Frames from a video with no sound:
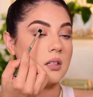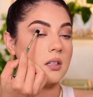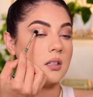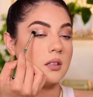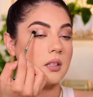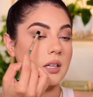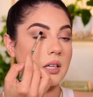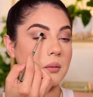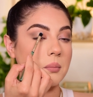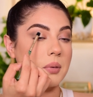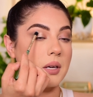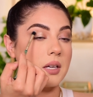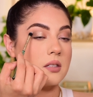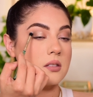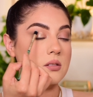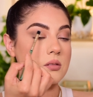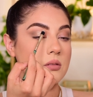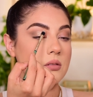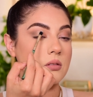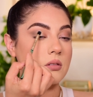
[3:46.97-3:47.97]
like a
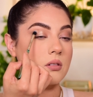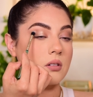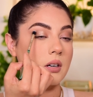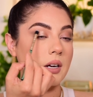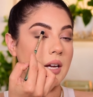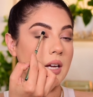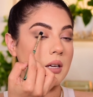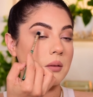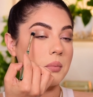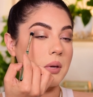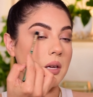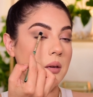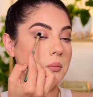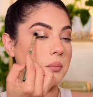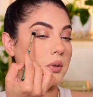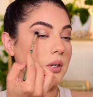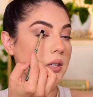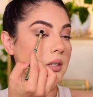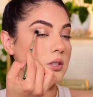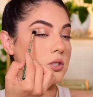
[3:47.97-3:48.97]
pencil or a
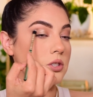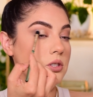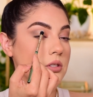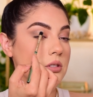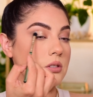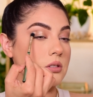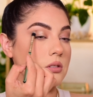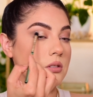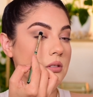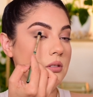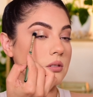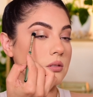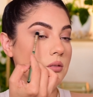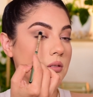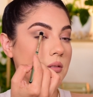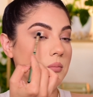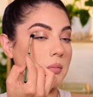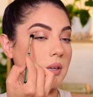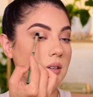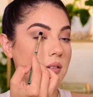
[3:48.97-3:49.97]
paintbrush
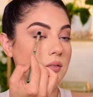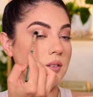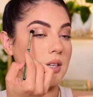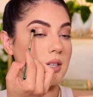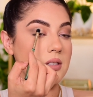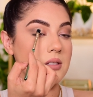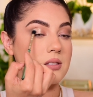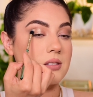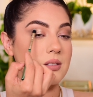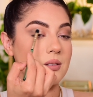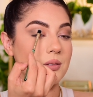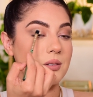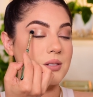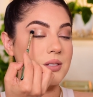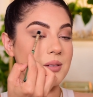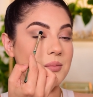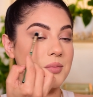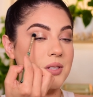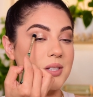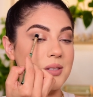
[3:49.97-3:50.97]
toward my face, or
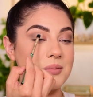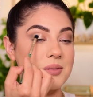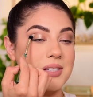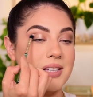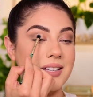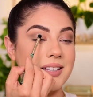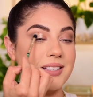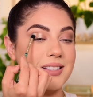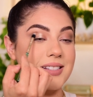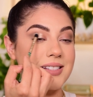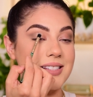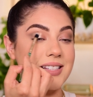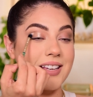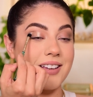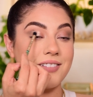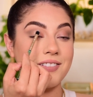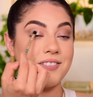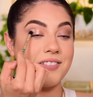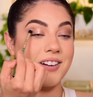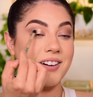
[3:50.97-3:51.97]
sometimes I like to
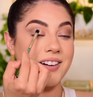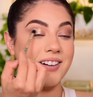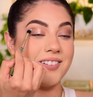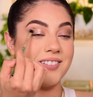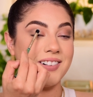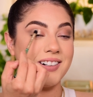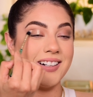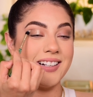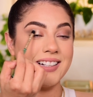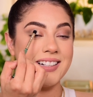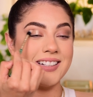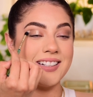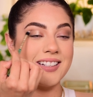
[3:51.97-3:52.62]
say fairy wand.